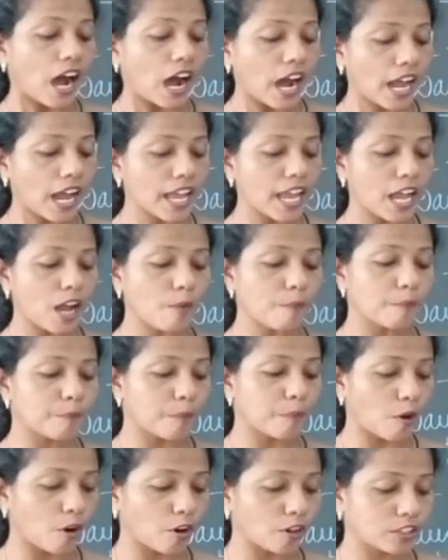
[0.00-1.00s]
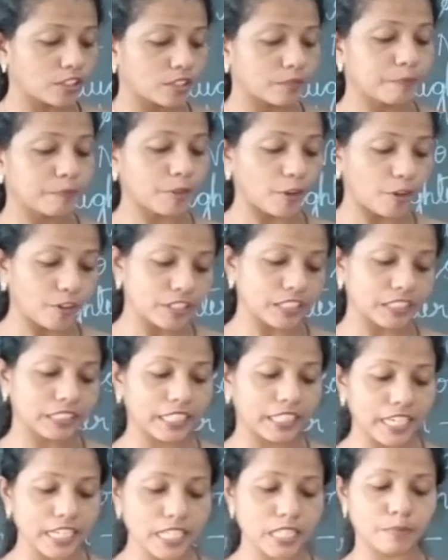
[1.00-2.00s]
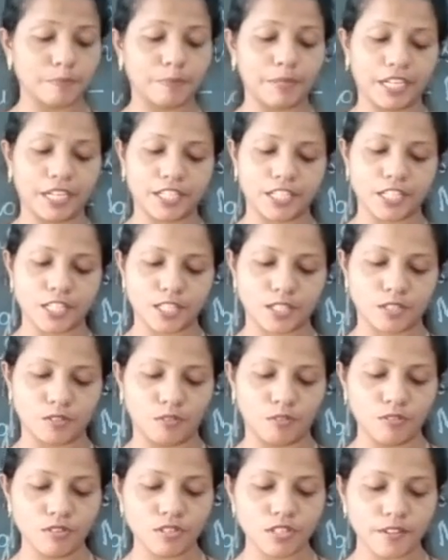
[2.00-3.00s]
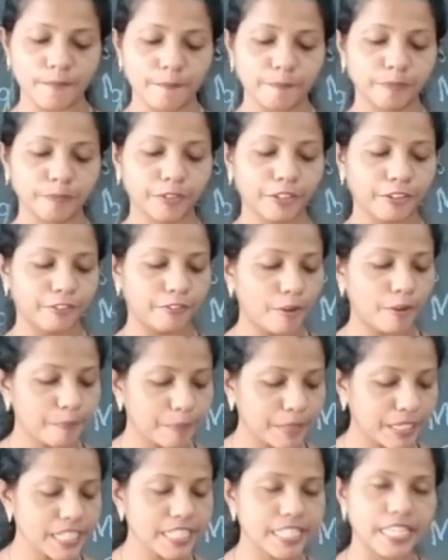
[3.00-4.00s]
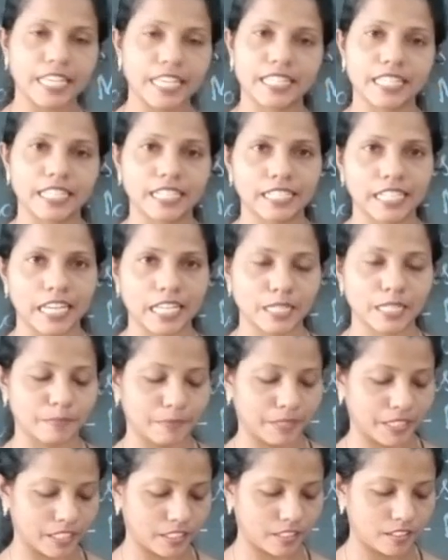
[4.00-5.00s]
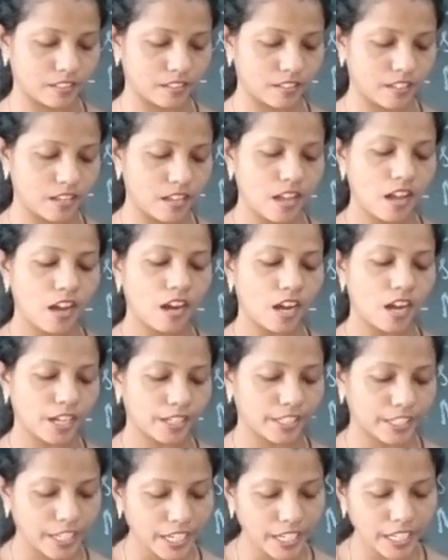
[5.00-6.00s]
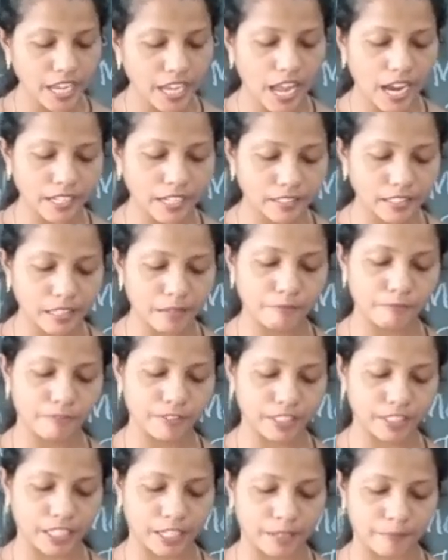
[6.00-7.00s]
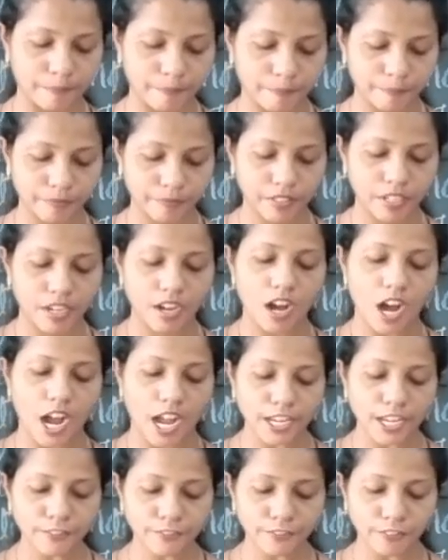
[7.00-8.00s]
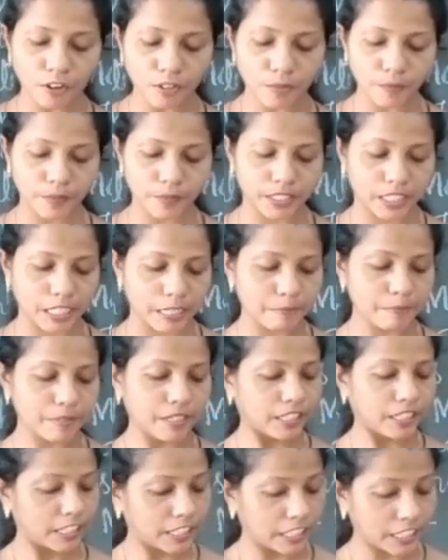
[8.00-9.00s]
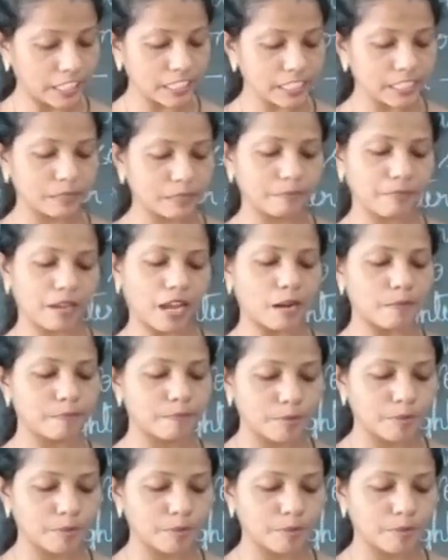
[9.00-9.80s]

I have brought these precious stones for Princess Jasmine. A king had them with him. I fought with him, killed him, and